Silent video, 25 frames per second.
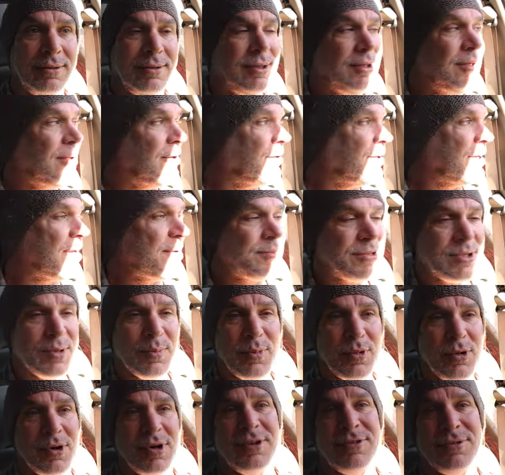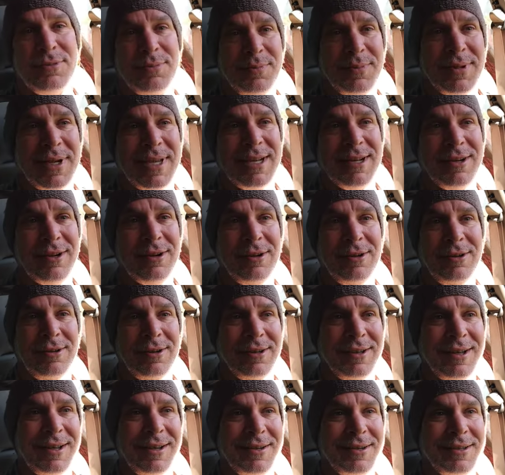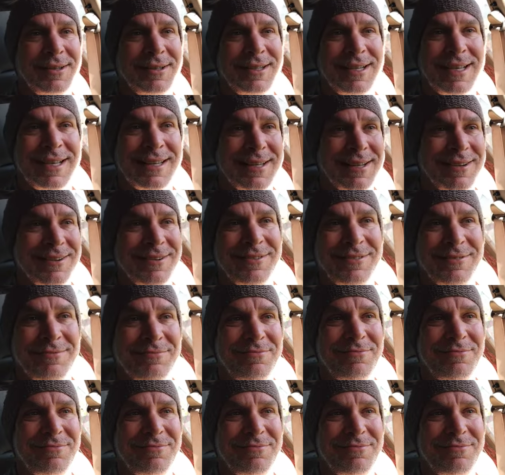You know, keeps the boy from getting the